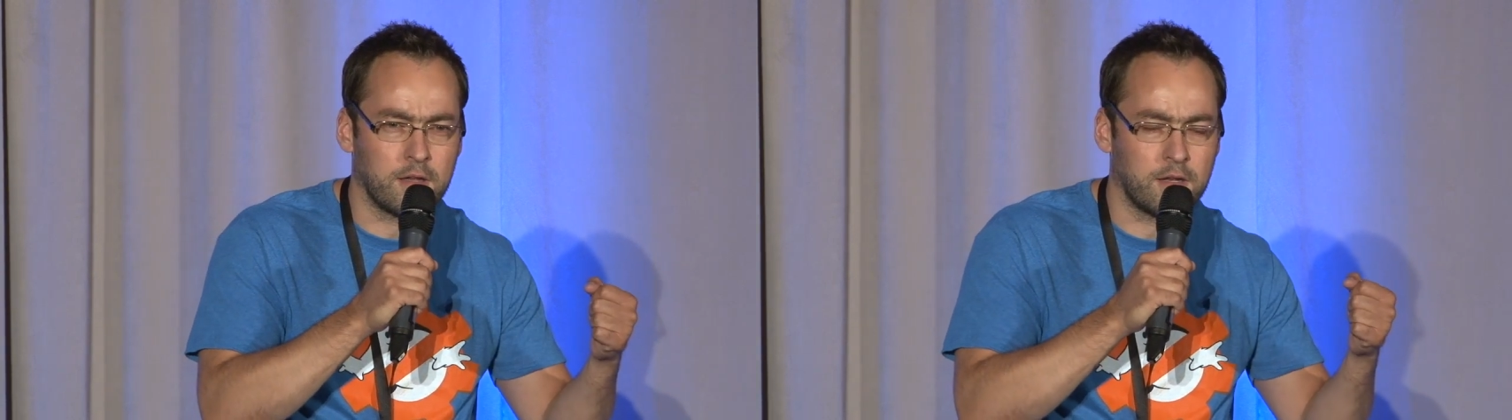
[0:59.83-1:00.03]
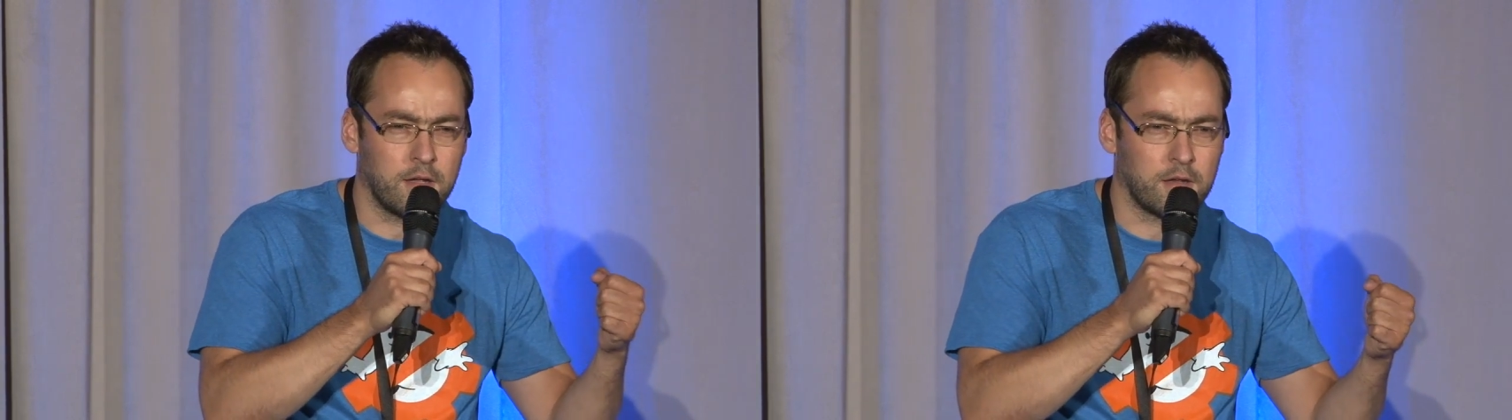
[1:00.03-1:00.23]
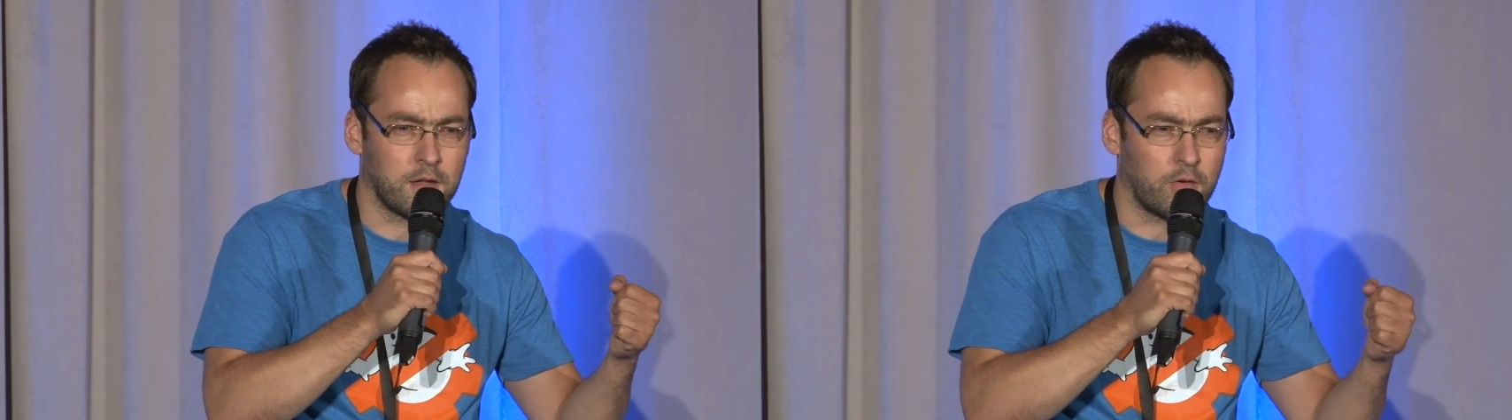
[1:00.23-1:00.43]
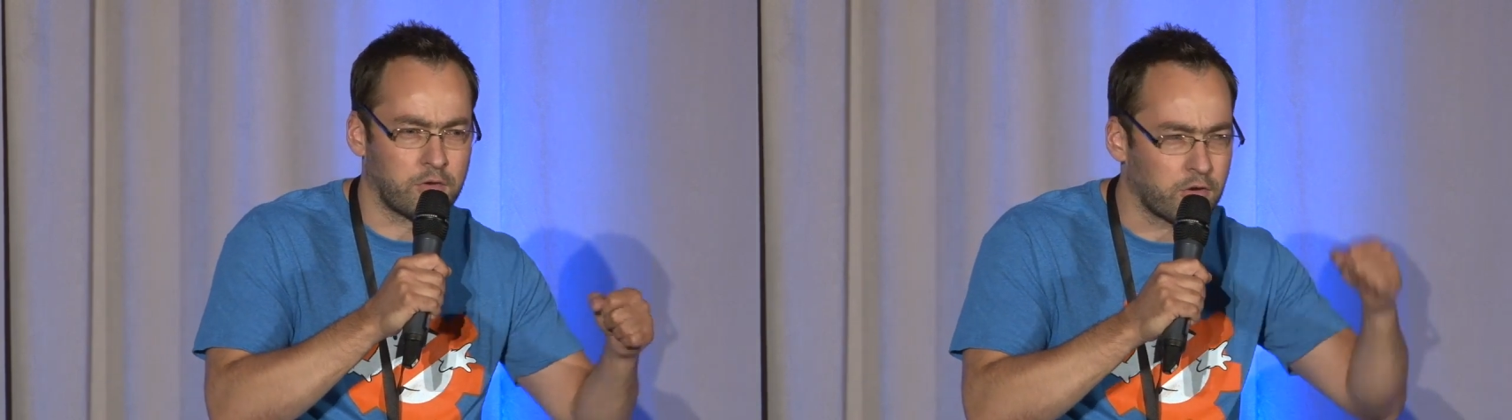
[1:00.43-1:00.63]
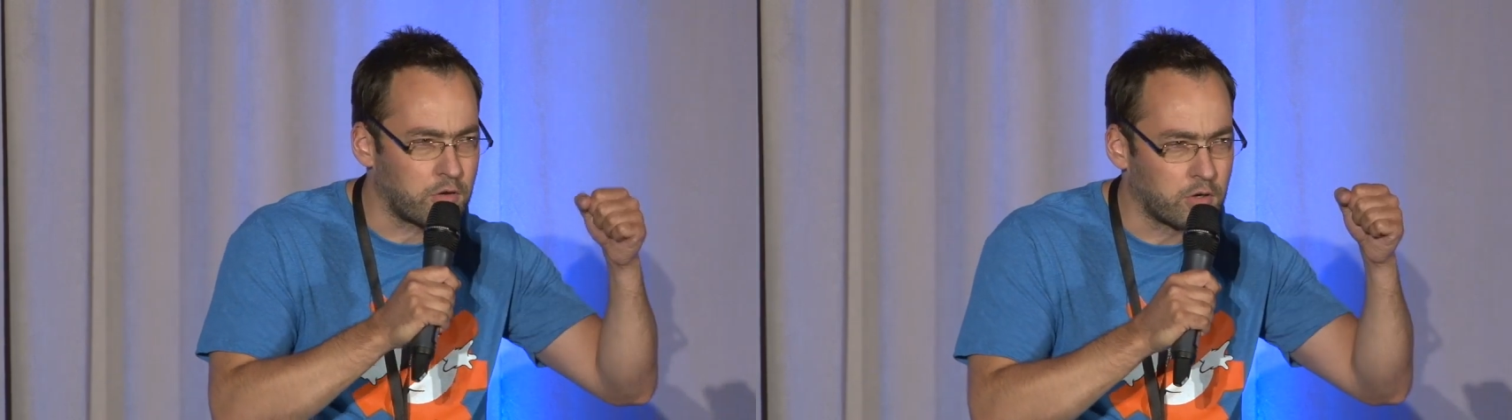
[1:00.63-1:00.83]
in, in the,
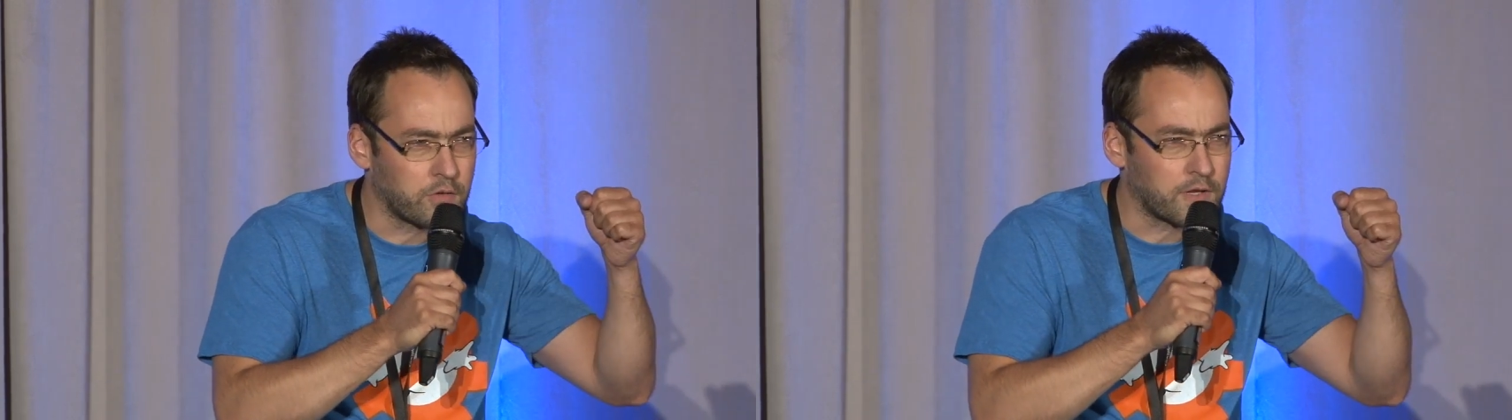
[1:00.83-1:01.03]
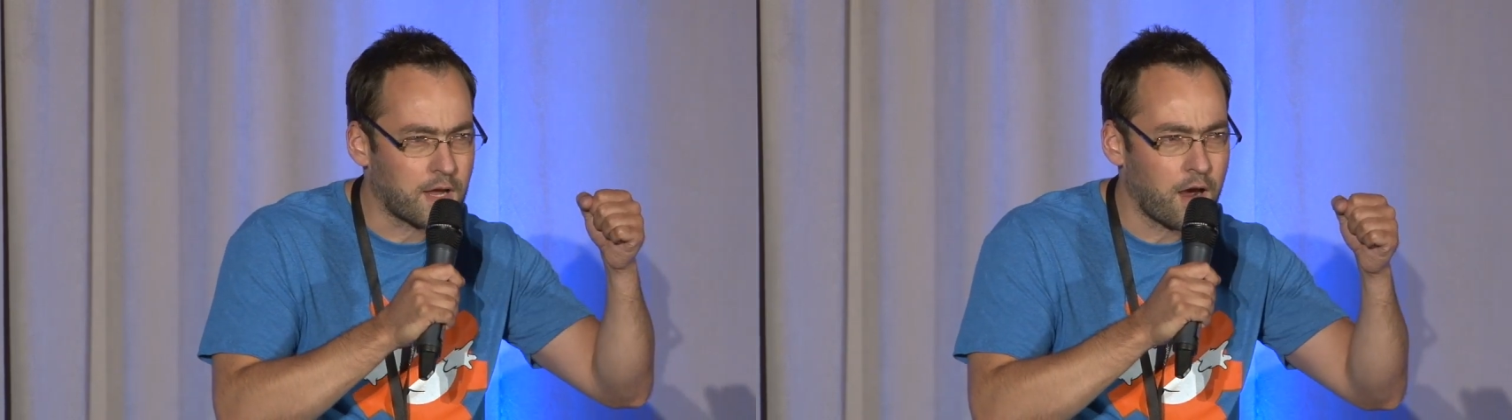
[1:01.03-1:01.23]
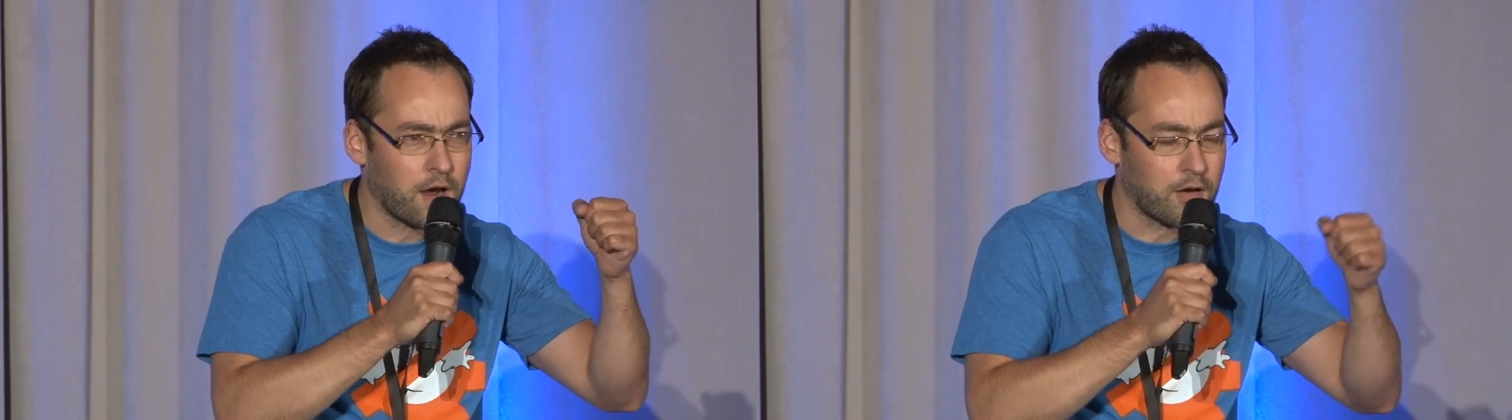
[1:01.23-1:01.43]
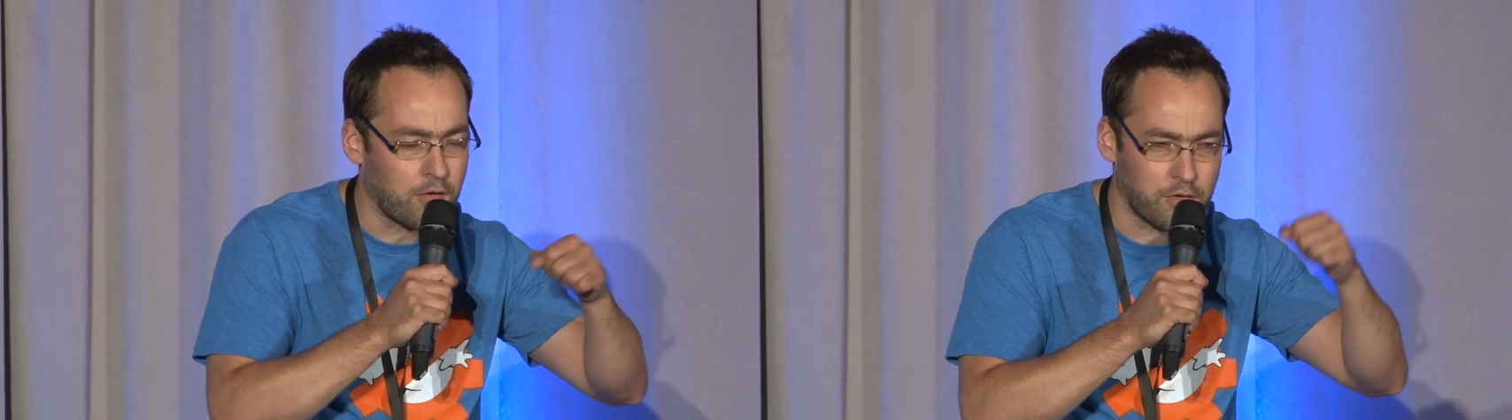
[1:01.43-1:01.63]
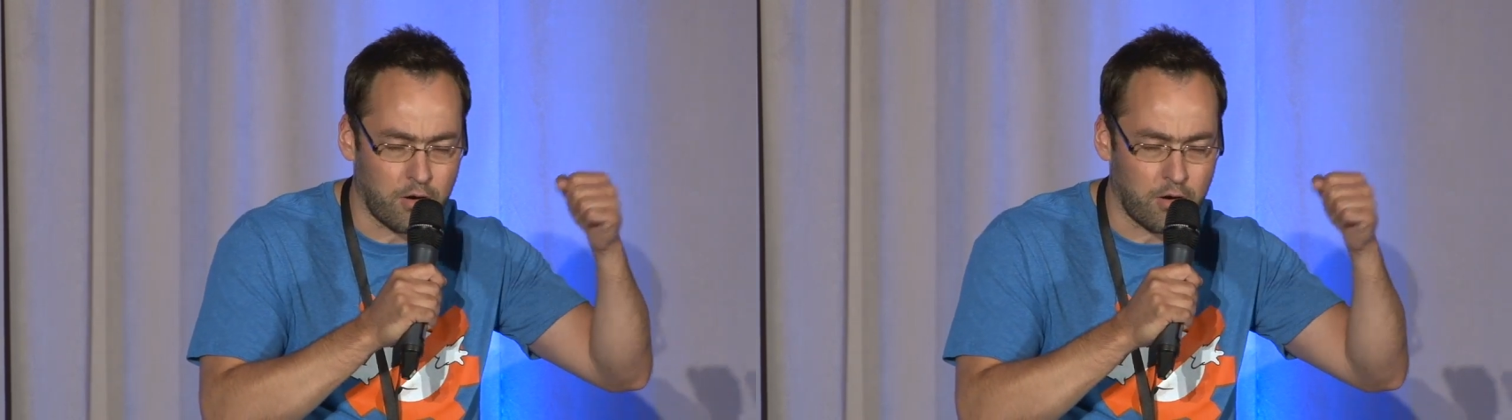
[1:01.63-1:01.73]
under the hood of the car or,